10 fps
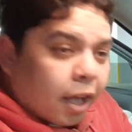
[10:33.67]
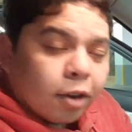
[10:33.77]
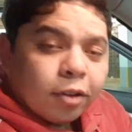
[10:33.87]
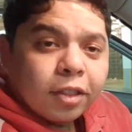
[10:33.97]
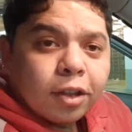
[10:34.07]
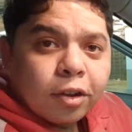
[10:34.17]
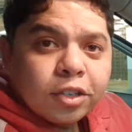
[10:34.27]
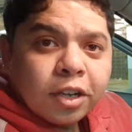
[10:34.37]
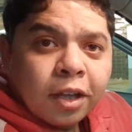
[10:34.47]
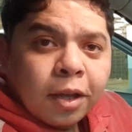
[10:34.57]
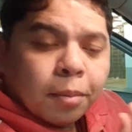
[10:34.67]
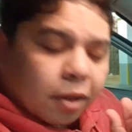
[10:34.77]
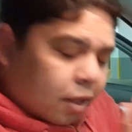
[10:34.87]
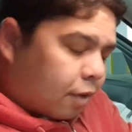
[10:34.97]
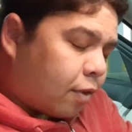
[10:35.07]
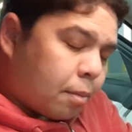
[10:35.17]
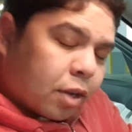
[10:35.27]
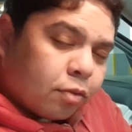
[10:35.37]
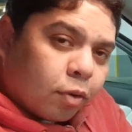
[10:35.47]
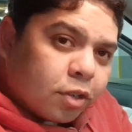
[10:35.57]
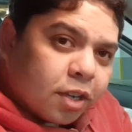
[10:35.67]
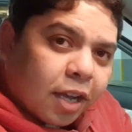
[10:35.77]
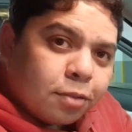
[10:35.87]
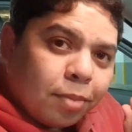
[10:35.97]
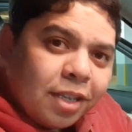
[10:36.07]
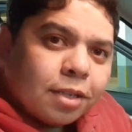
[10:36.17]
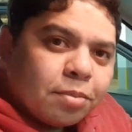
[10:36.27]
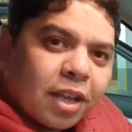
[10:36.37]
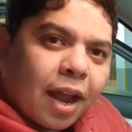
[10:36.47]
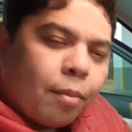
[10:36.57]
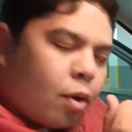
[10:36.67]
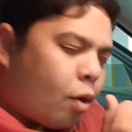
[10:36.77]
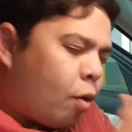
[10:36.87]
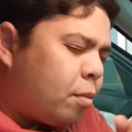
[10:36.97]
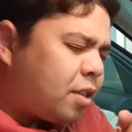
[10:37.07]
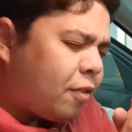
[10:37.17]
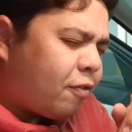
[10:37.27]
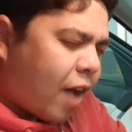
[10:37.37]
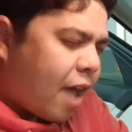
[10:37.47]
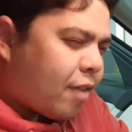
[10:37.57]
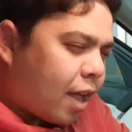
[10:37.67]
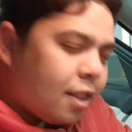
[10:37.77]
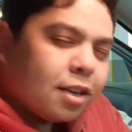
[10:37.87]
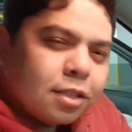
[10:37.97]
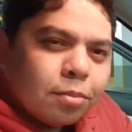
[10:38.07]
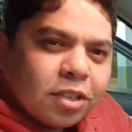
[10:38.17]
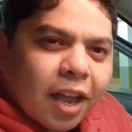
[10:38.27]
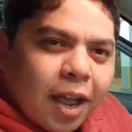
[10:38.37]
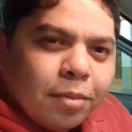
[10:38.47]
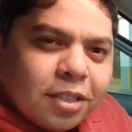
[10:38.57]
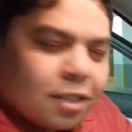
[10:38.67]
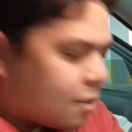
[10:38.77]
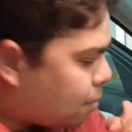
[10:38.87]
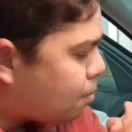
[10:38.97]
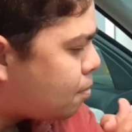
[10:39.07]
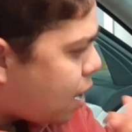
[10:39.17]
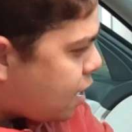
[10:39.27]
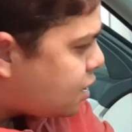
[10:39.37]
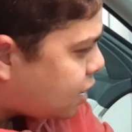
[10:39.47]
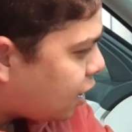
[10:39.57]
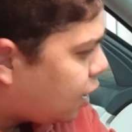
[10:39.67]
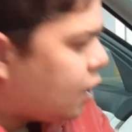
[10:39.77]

I don't get the logic. But thank you very much for watching, guys. Please subscribe. We are almost at 500 subscribers. This is amazing.